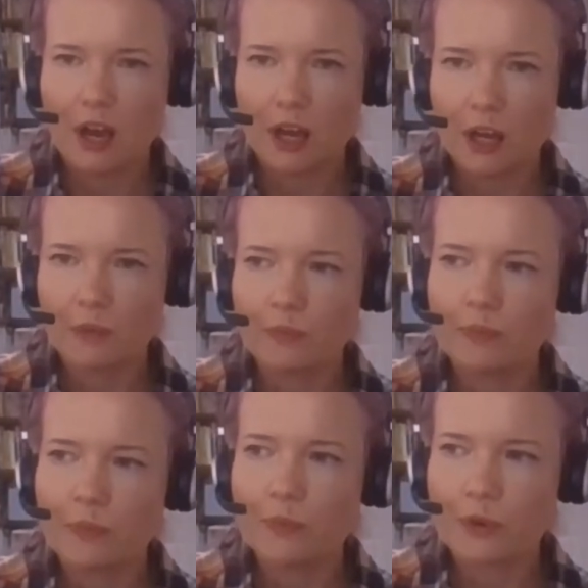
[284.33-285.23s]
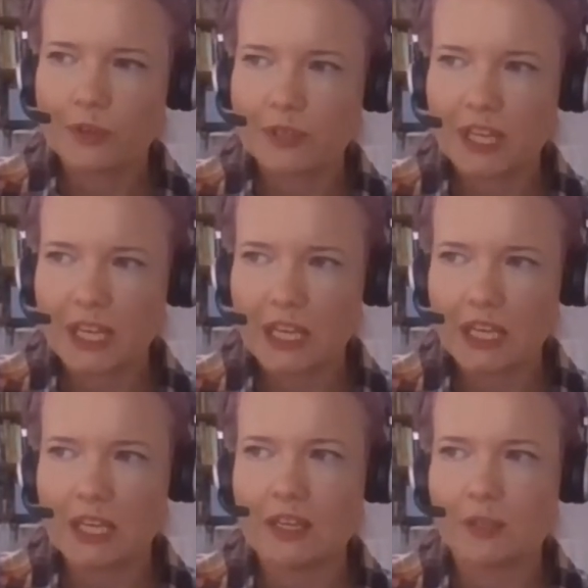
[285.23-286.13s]
Um, what's
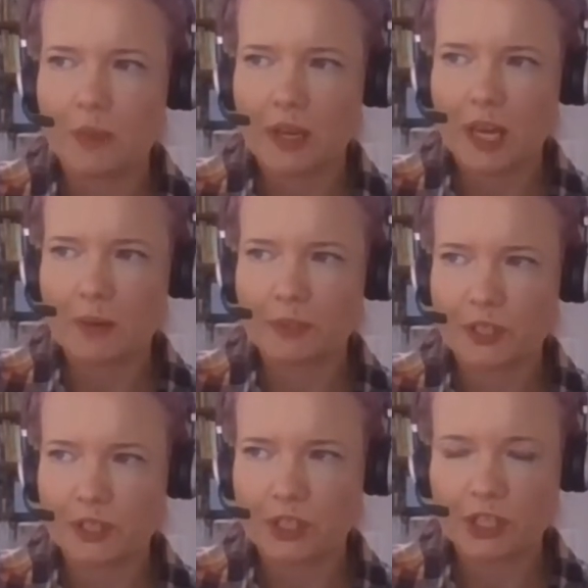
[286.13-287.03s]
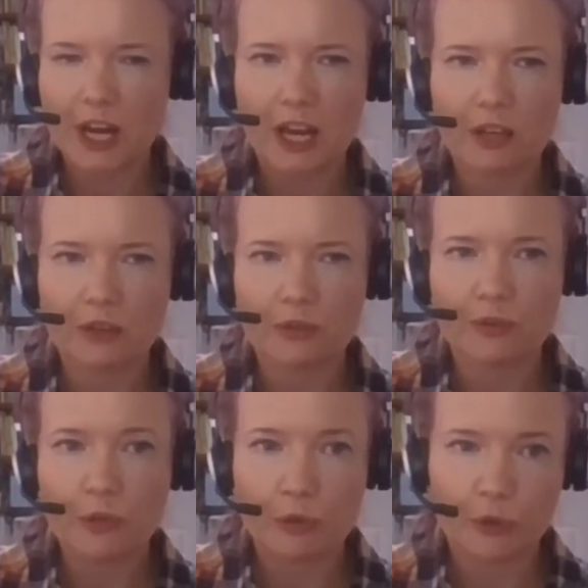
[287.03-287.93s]
key is being able to share
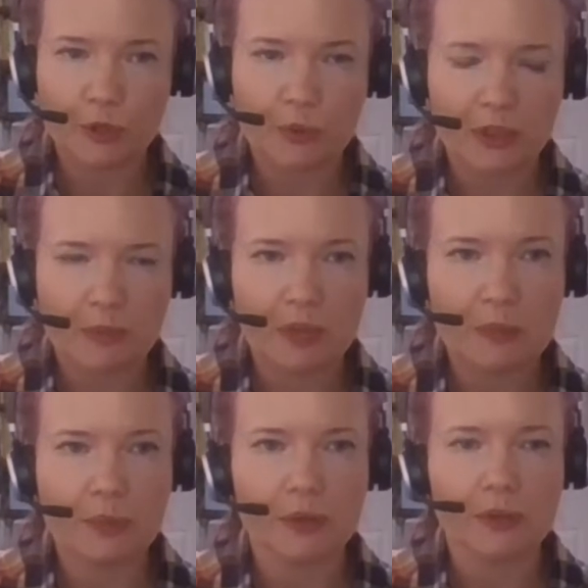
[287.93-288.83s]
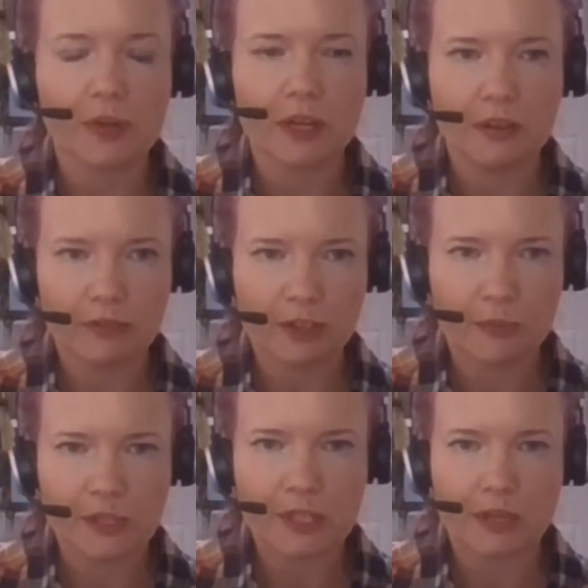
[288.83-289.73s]
your thoughts with other people and
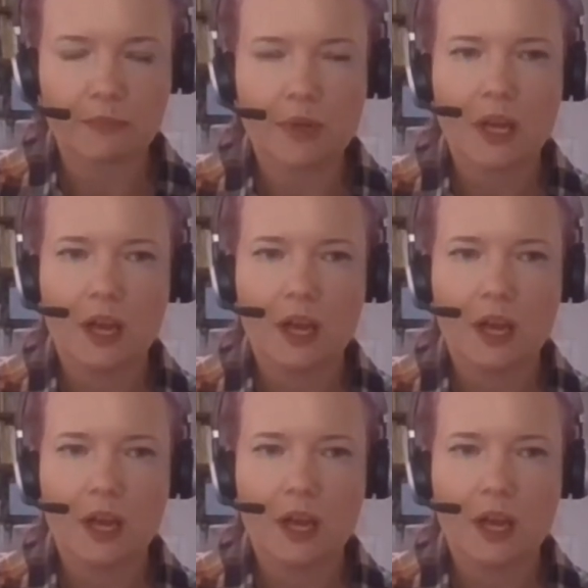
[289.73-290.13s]
influence them.